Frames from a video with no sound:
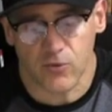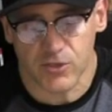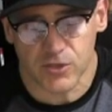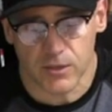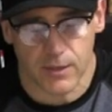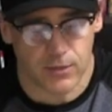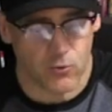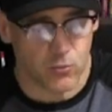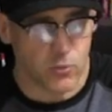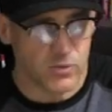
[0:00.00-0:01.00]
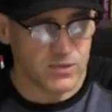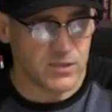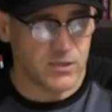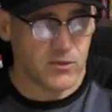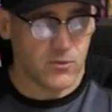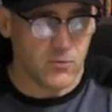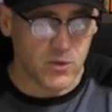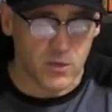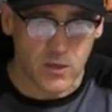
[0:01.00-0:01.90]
a Christian leader wants to do.